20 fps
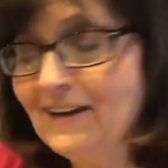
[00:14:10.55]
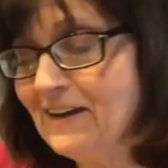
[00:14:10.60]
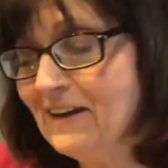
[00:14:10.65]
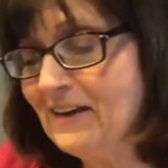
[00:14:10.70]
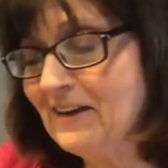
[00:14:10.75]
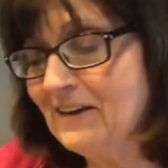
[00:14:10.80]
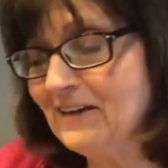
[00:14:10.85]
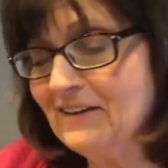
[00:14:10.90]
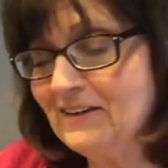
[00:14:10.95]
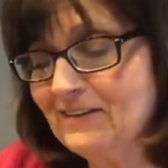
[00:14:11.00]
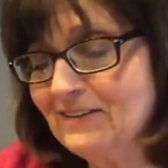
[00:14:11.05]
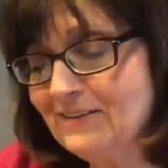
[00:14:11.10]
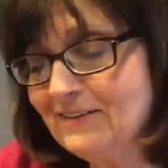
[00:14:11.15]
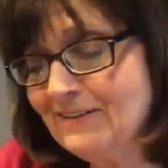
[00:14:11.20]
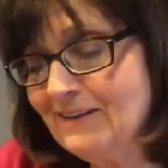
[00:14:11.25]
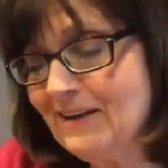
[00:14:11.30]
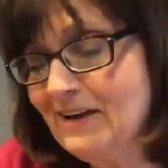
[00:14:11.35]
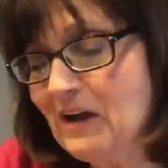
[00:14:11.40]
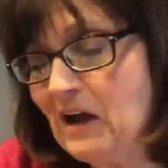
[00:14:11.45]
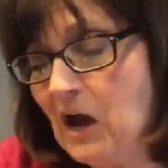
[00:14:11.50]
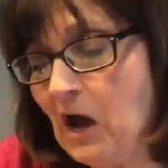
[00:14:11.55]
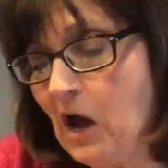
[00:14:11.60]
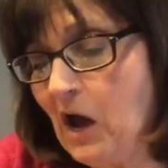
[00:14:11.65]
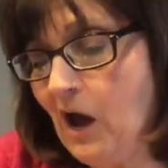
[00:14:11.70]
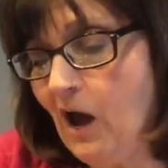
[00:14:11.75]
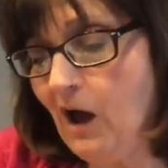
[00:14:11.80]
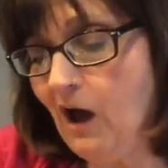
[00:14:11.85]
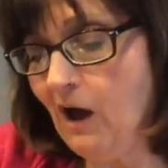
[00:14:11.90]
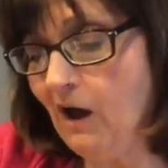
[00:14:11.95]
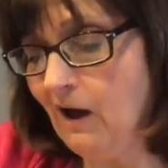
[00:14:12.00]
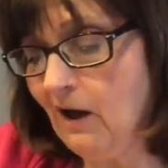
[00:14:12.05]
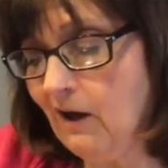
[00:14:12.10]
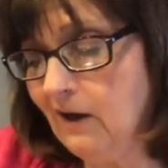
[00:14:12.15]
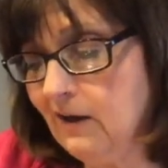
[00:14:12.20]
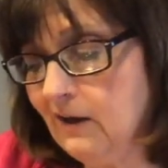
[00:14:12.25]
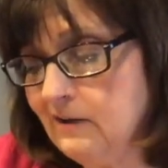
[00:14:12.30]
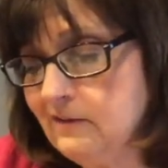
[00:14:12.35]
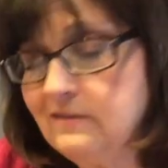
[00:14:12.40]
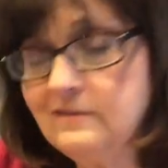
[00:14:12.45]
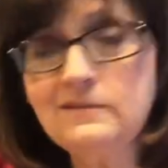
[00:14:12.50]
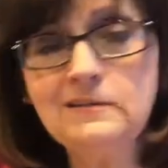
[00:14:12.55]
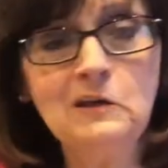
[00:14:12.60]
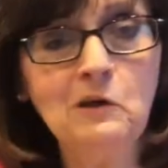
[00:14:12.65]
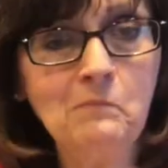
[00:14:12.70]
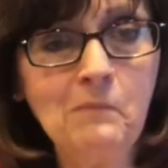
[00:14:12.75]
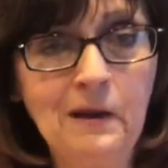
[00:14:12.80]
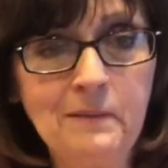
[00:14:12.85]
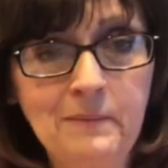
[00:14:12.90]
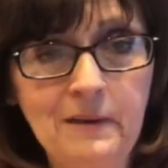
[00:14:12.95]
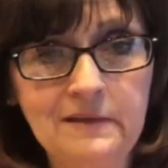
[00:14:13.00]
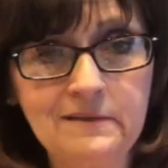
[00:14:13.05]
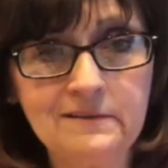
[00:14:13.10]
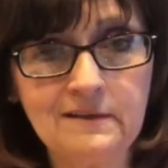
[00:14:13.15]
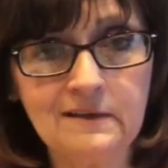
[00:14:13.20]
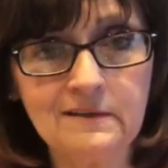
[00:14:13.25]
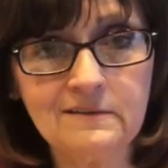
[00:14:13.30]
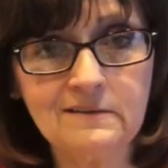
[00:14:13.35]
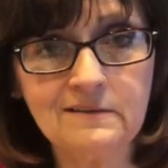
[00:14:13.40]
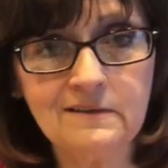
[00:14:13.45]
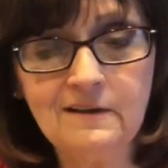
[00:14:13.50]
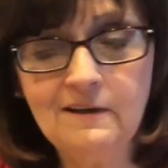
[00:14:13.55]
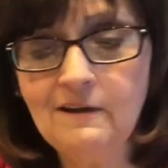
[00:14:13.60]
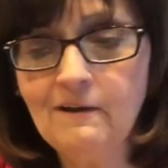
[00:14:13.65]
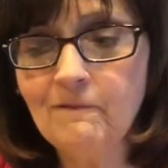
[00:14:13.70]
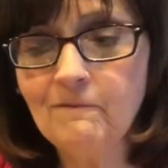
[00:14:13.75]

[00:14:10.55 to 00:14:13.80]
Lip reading: is I seal my paintings.